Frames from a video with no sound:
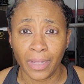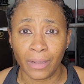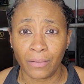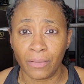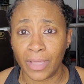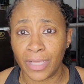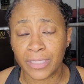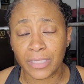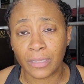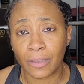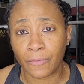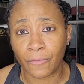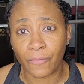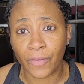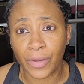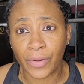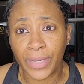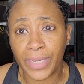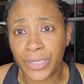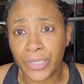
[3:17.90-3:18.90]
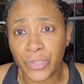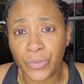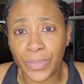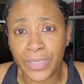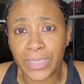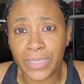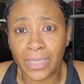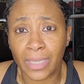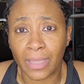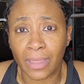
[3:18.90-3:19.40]
that's a very
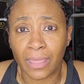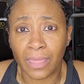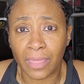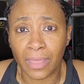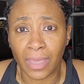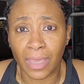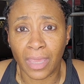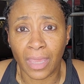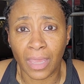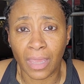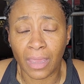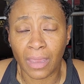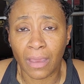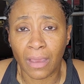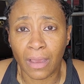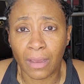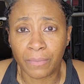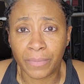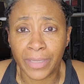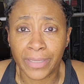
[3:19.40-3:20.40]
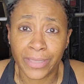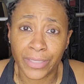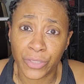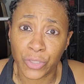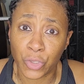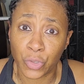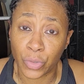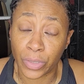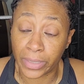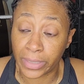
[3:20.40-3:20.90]
interesting thing um, that this
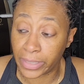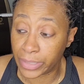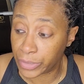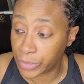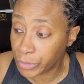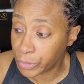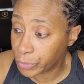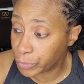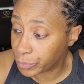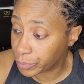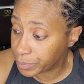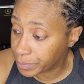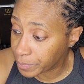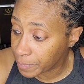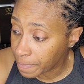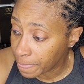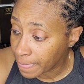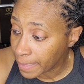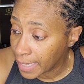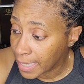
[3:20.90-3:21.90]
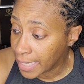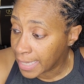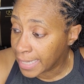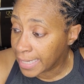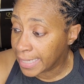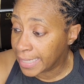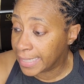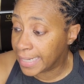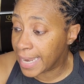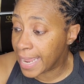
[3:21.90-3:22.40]
drug can do.
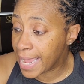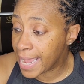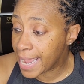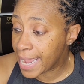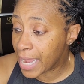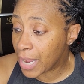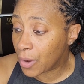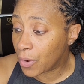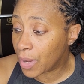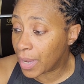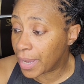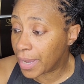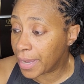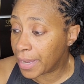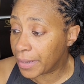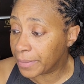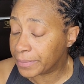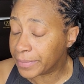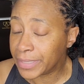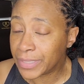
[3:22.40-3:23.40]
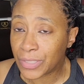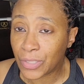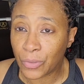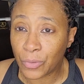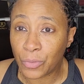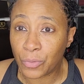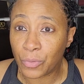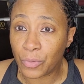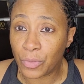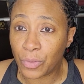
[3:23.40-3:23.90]
Now, um, let's go
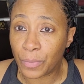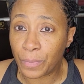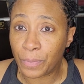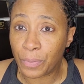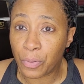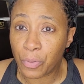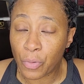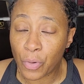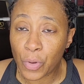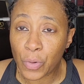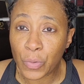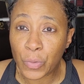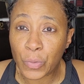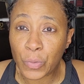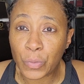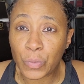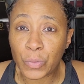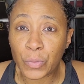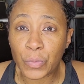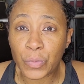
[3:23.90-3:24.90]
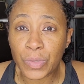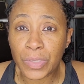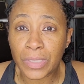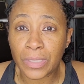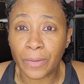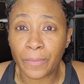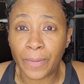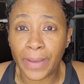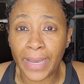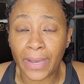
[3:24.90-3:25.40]
through the pros
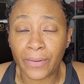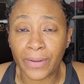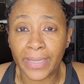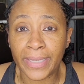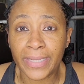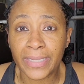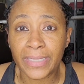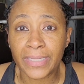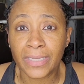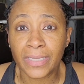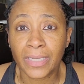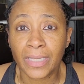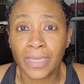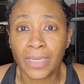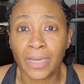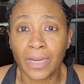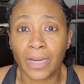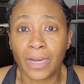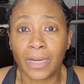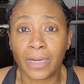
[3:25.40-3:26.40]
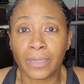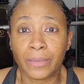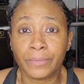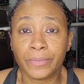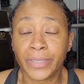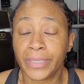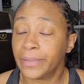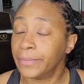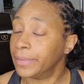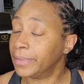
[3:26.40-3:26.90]
about it. Um,
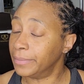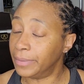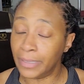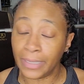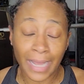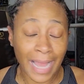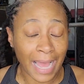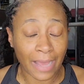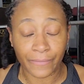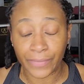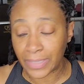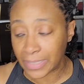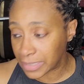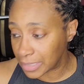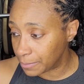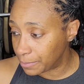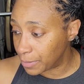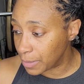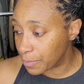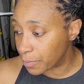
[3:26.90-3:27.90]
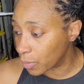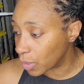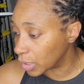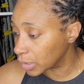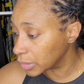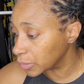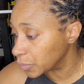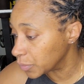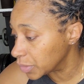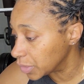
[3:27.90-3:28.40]
obviously, people are
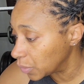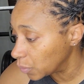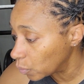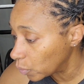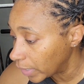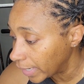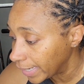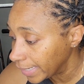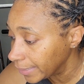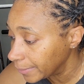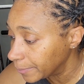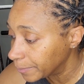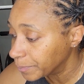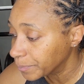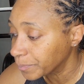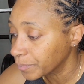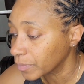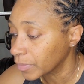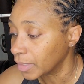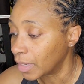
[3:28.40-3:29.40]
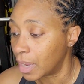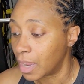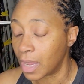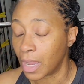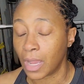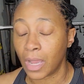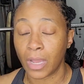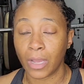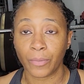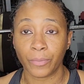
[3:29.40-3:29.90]
losing weight.
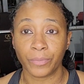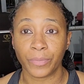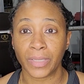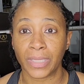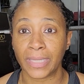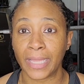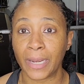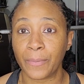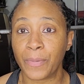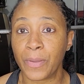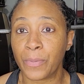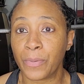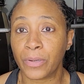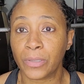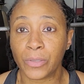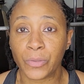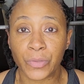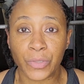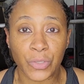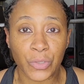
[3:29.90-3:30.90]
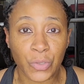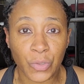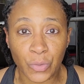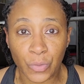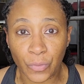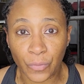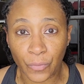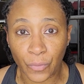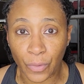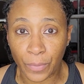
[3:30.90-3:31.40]
Um, a lot of people are losing two to
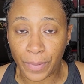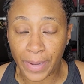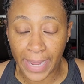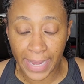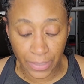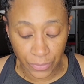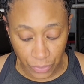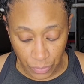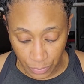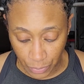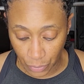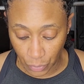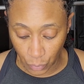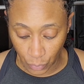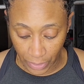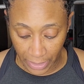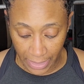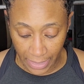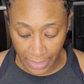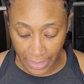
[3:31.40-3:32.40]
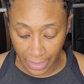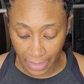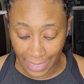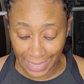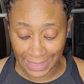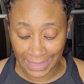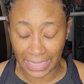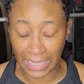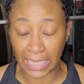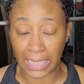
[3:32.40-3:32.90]
four pounds per week. I
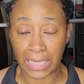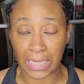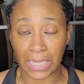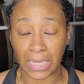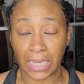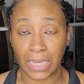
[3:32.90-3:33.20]
think